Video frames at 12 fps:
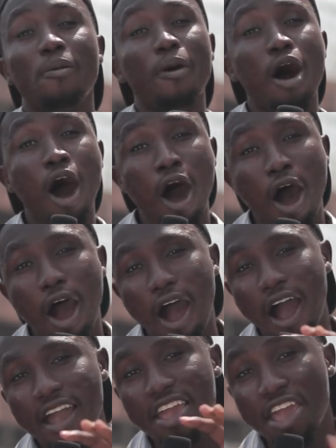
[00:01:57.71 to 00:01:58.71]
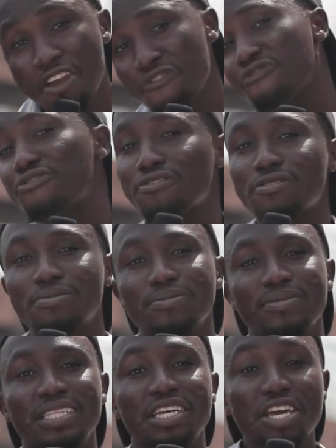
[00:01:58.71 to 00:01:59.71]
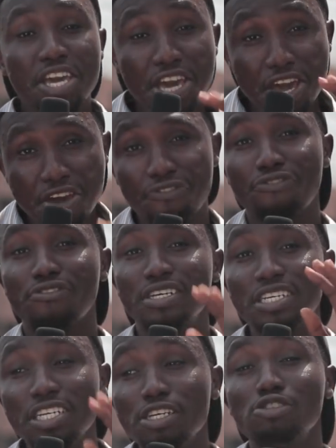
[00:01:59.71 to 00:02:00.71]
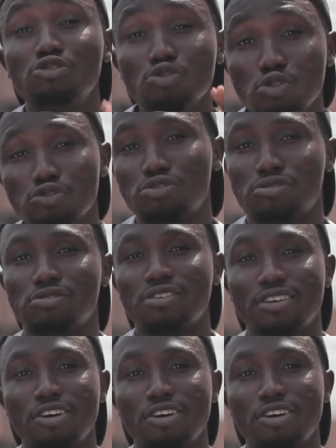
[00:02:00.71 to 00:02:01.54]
But if the shoot